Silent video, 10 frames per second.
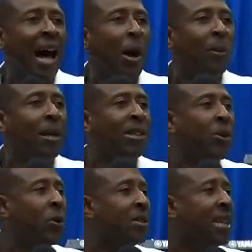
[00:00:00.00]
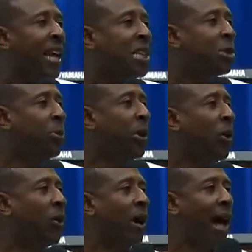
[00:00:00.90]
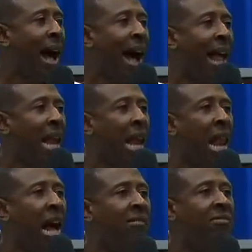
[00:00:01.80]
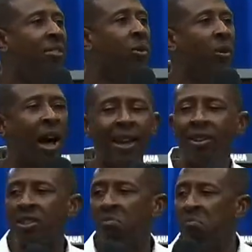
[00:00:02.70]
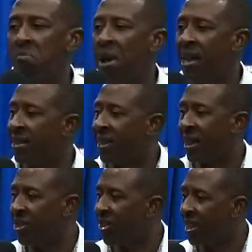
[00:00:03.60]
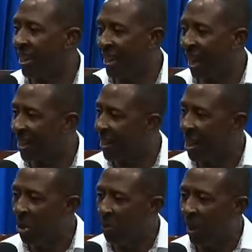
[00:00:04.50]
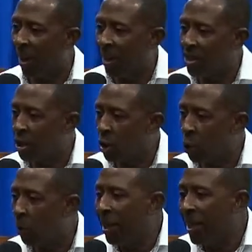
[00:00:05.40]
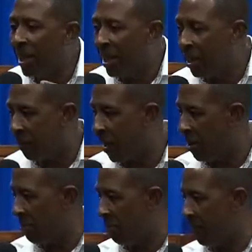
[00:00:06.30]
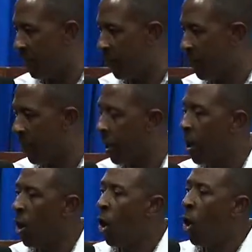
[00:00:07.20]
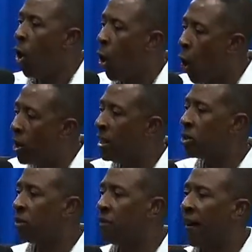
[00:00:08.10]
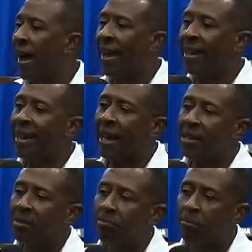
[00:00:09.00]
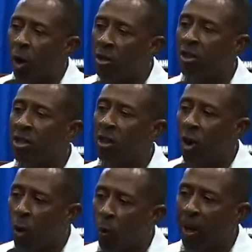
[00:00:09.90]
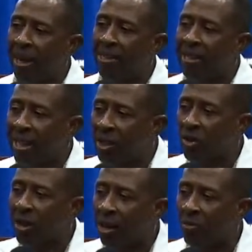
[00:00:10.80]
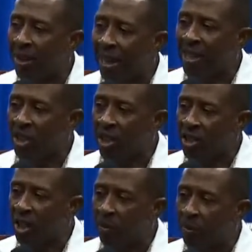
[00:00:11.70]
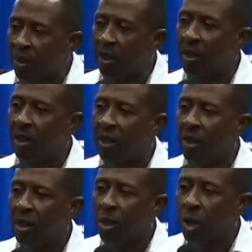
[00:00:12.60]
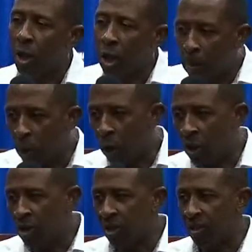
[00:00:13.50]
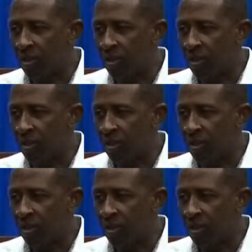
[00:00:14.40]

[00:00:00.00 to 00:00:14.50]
in those HBO, I love you. And you just melt into an idiot because you believe him. Only to find that months or weeks into that relationship, him hurt you.